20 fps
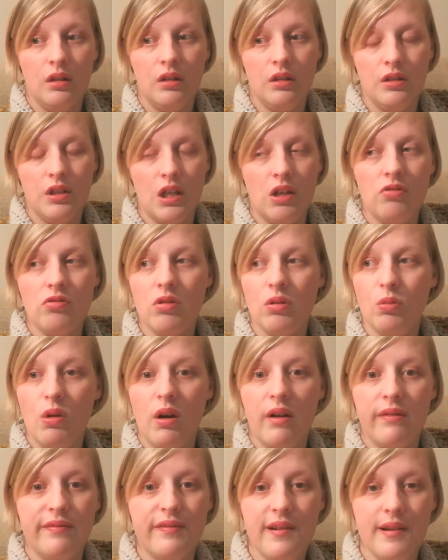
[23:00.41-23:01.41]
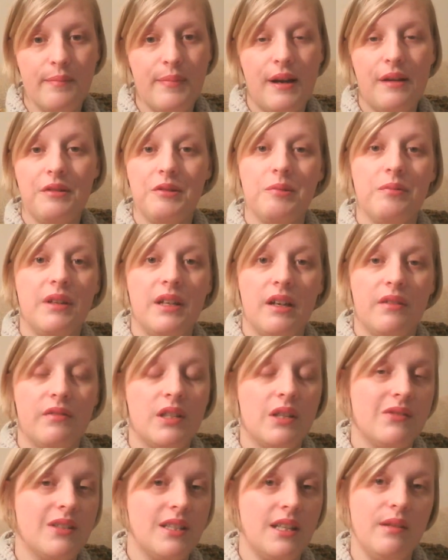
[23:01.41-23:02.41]
general waffle about something I've
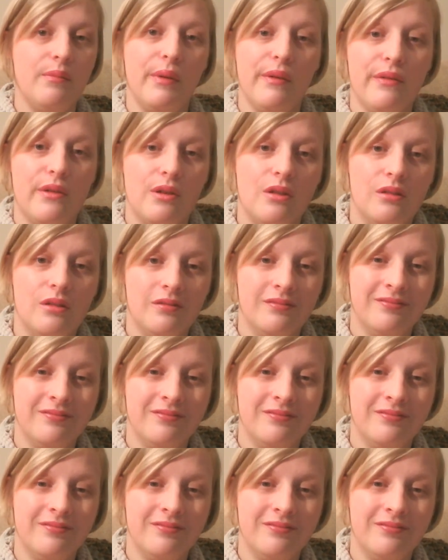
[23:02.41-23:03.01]
never seen before.